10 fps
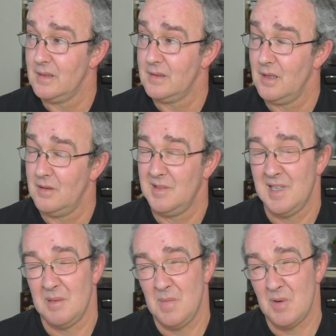so you
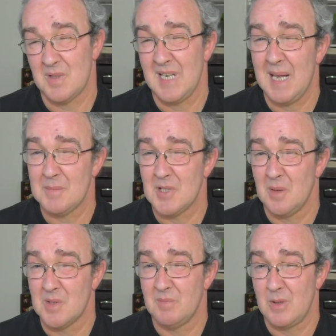know, most
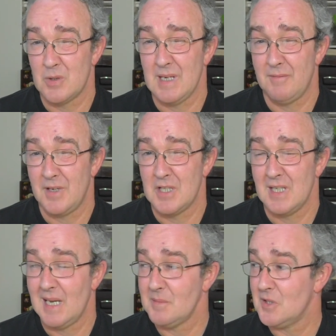laptops, most average
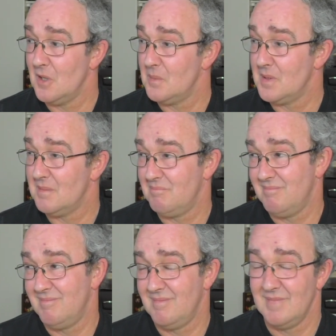laptops,
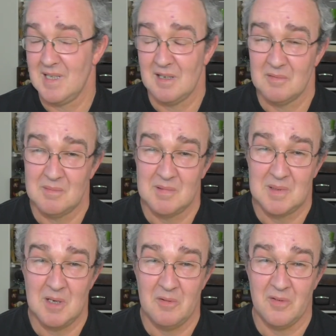you know,
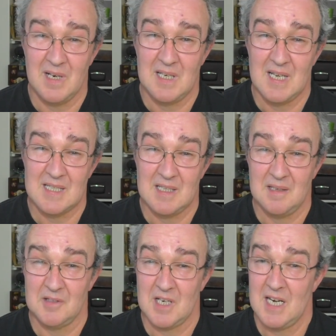two, three years and
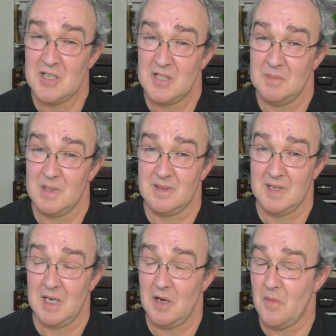you've changed them.
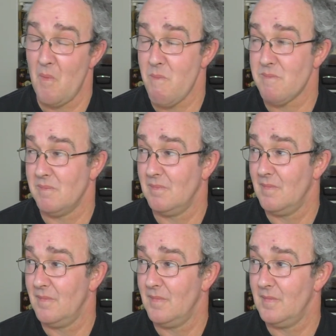So
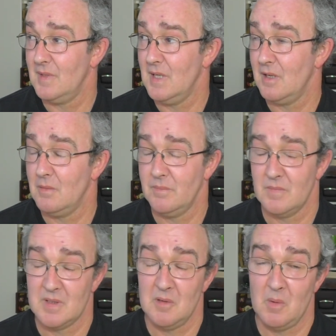you know,
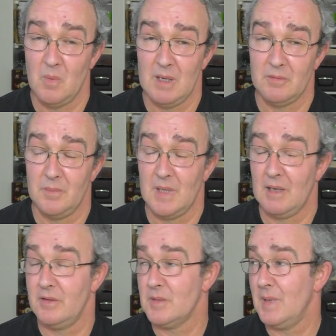it's doing well from
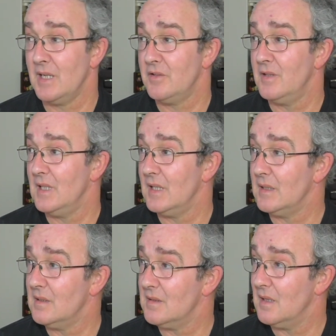that respect really.
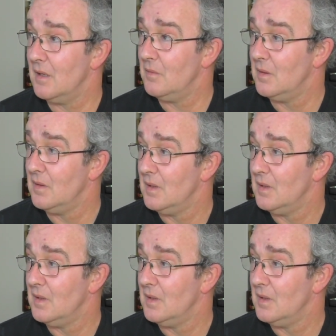So